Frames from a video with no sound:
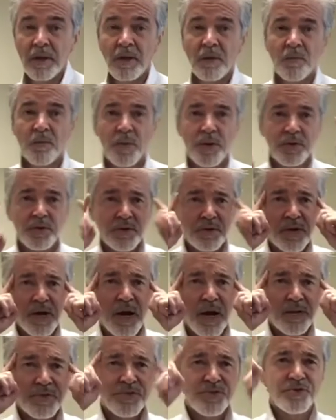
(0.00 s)
when you're
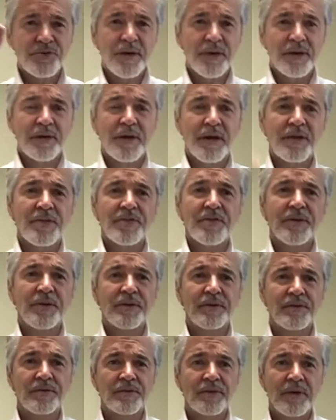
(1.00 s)
concentrating on
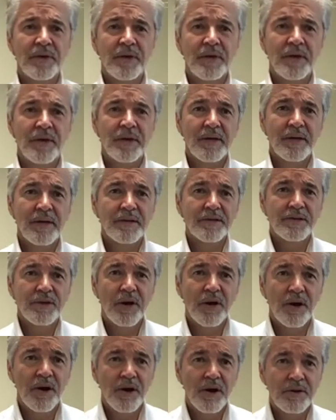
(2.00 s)
things, it gets
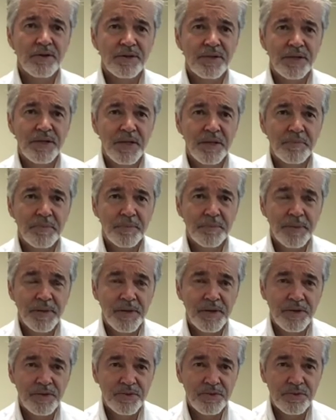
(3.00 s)
hard to keep it
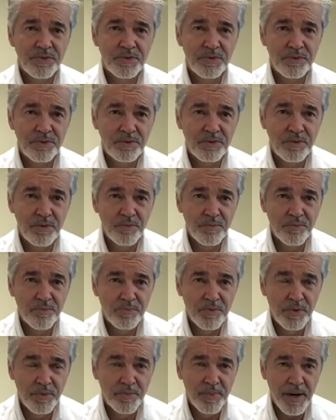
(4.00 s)
because your,
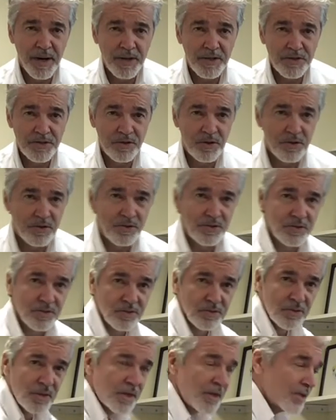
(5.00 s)
your body starts
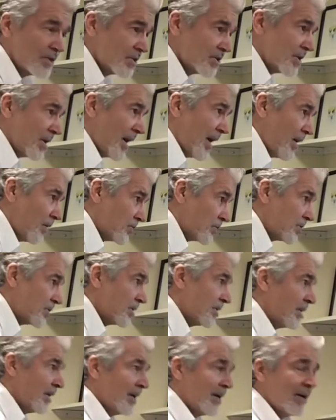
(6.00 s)
to slouch.
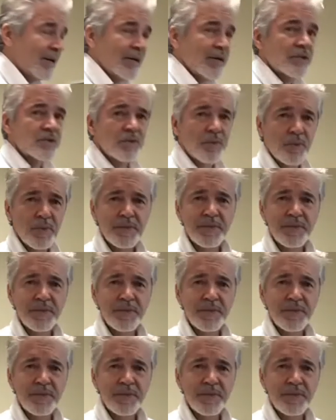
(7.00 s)
So what